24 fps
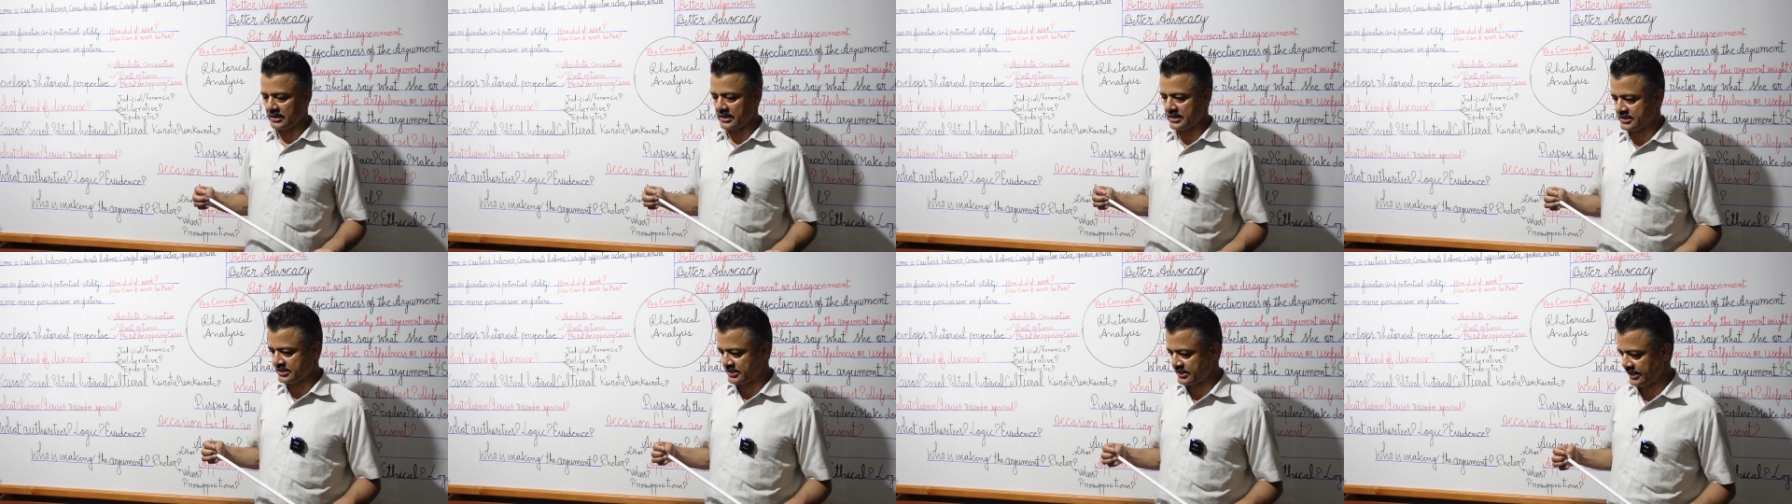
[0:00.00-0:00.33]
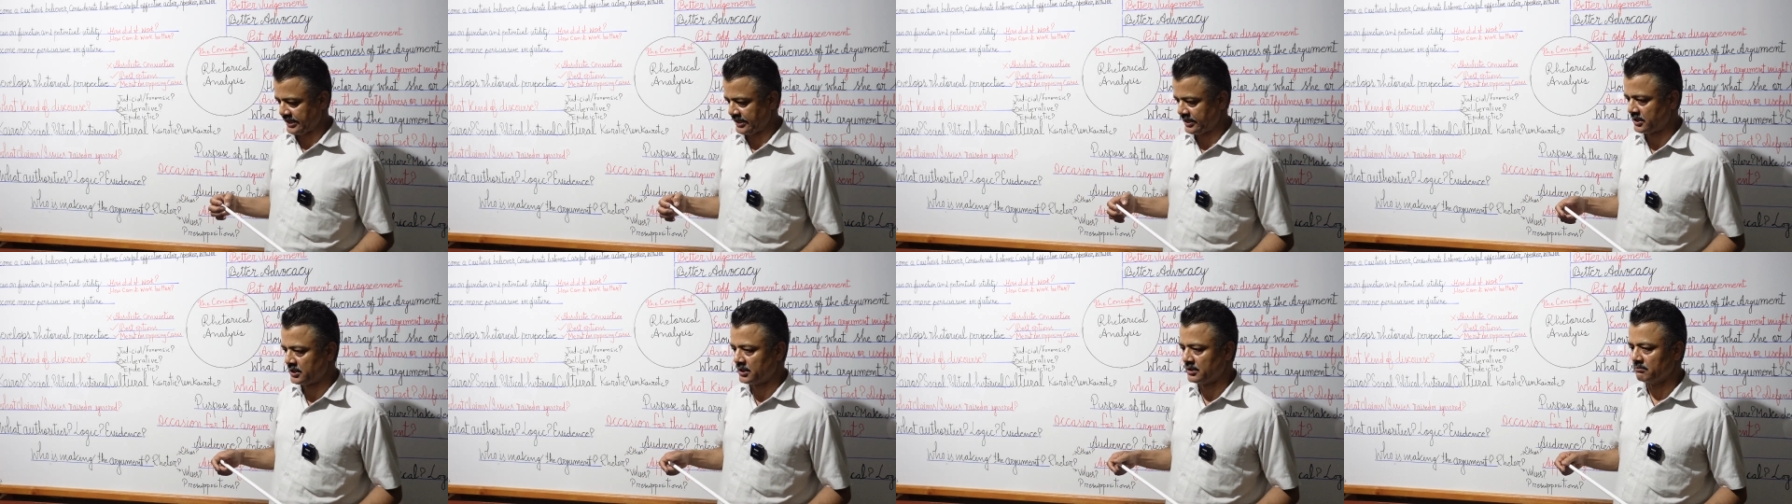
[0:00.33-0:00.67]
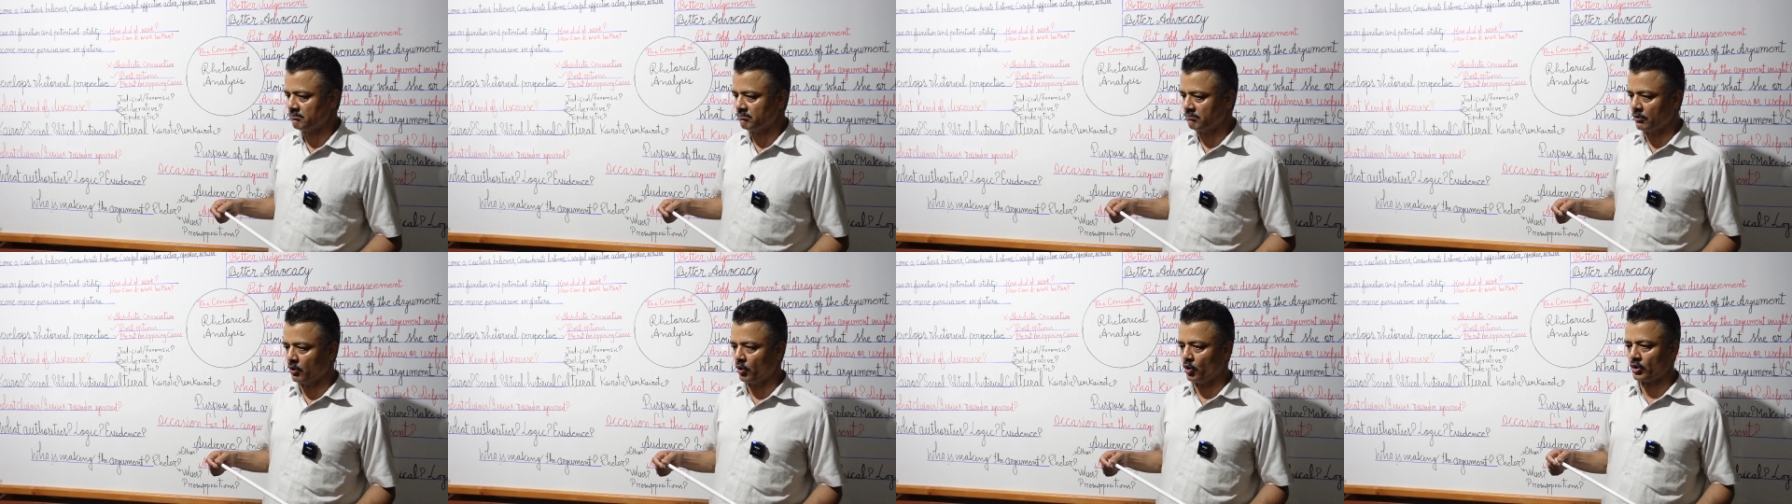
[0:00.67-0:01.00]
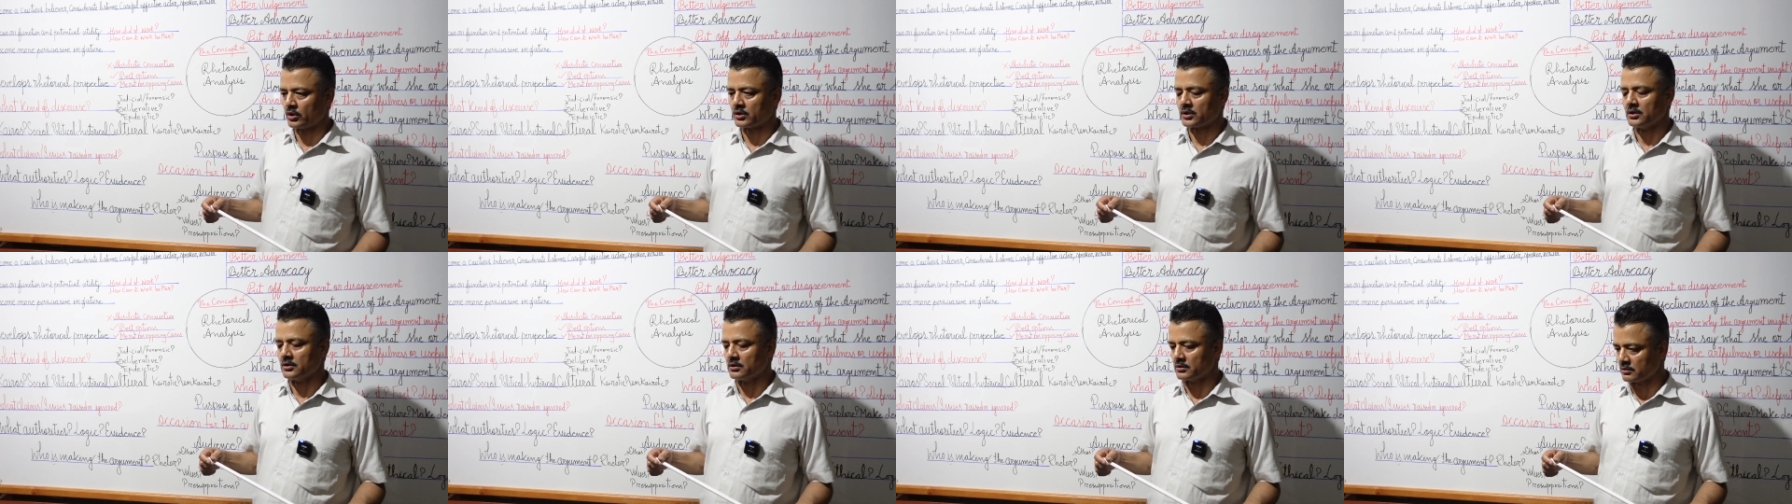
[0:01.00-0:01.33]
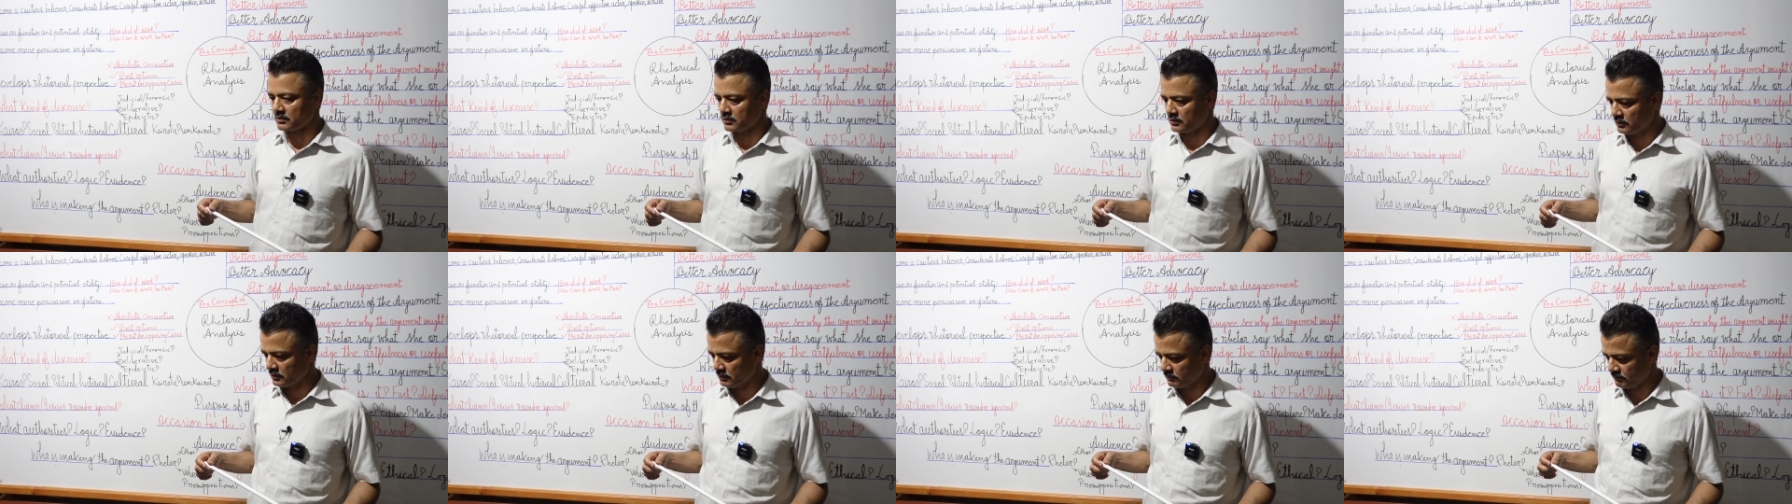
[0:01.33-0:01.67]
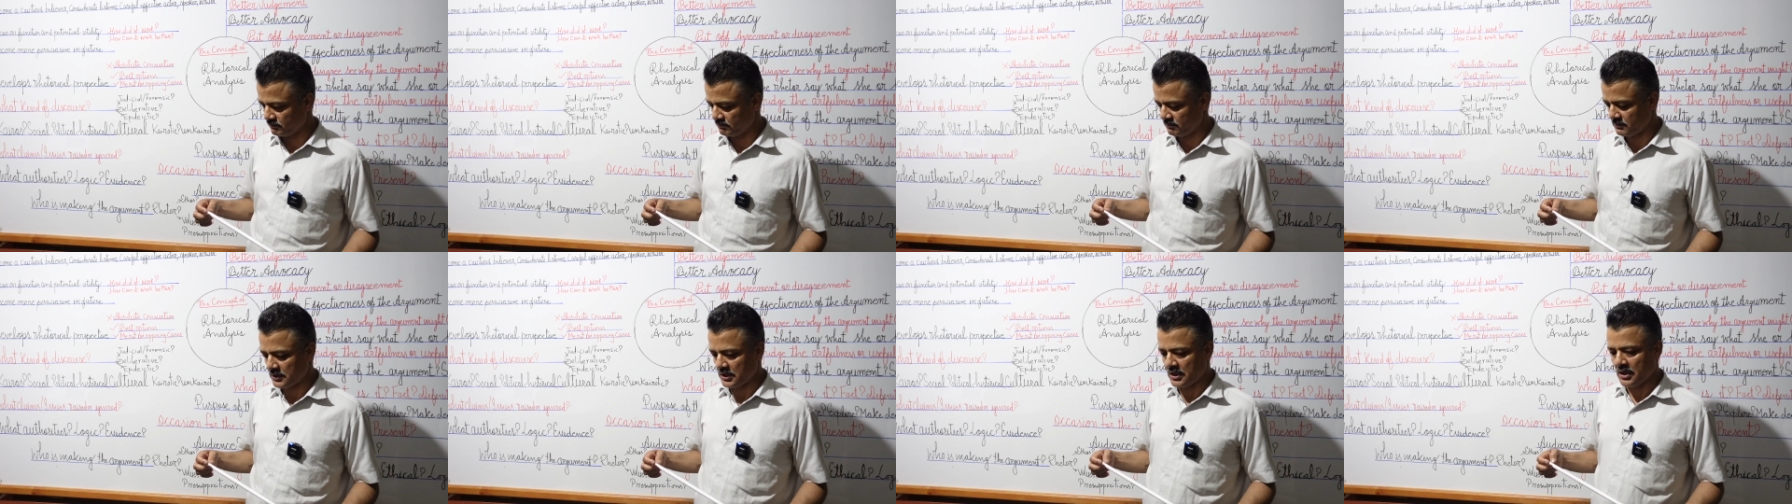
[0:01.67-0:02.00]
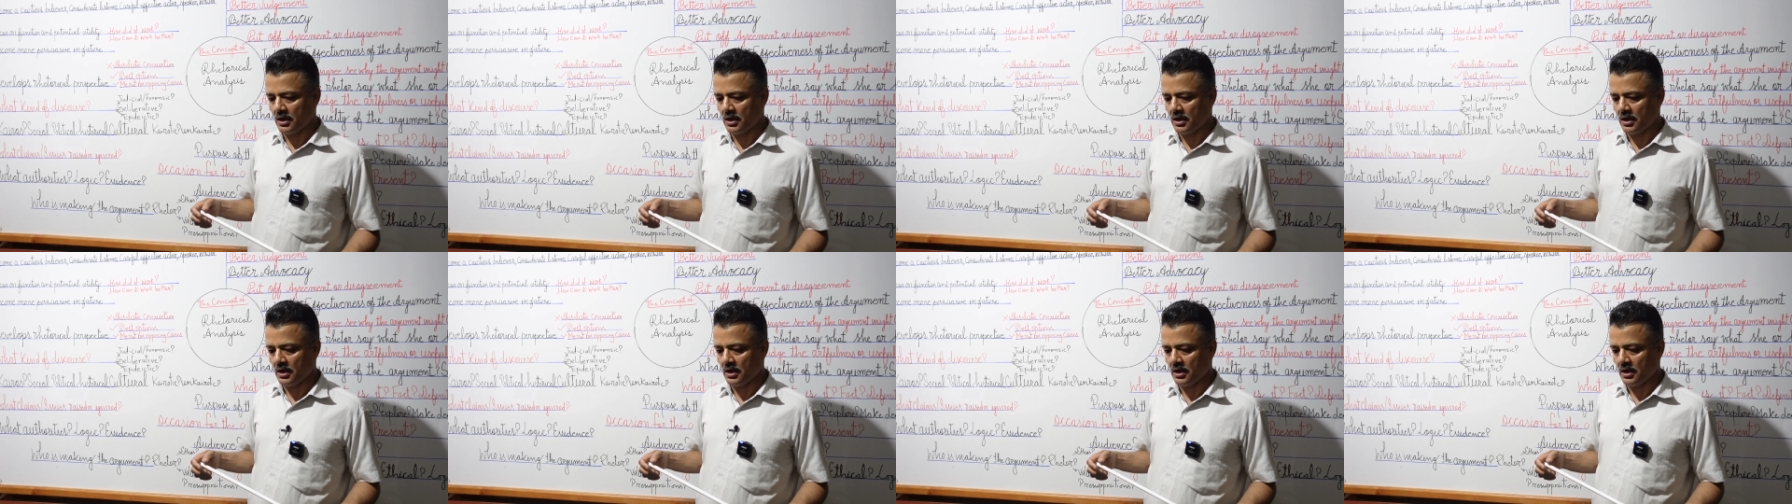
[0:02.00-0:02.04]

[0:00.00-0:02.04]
essay More Room